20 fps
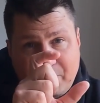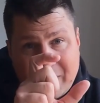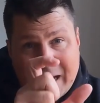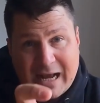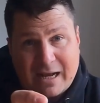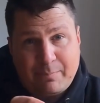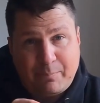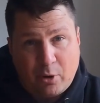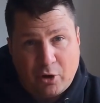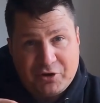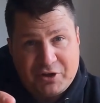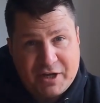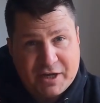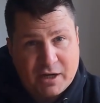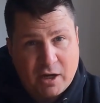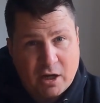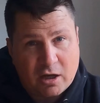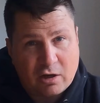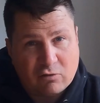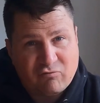black body and
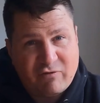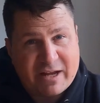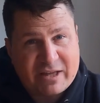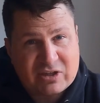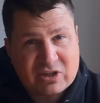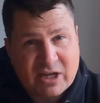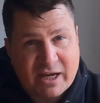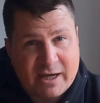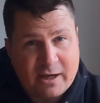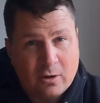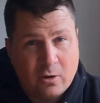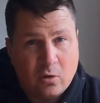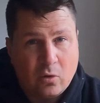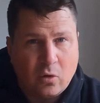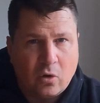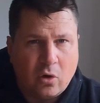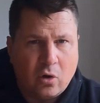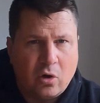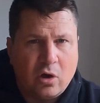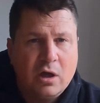like a red tail
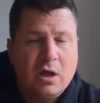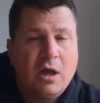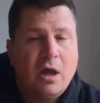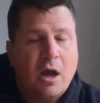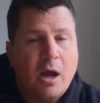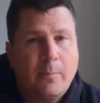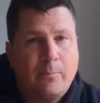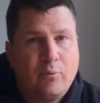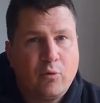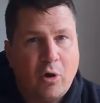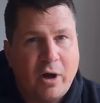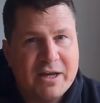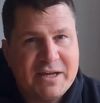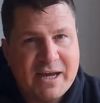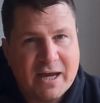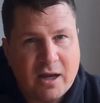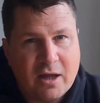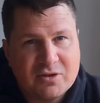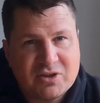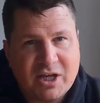or a bright
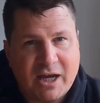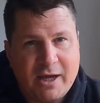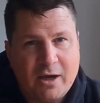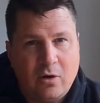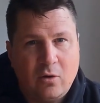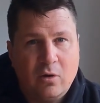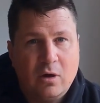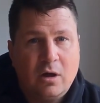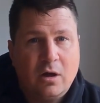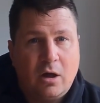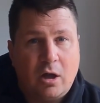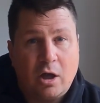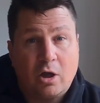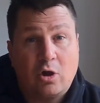yellow tail, I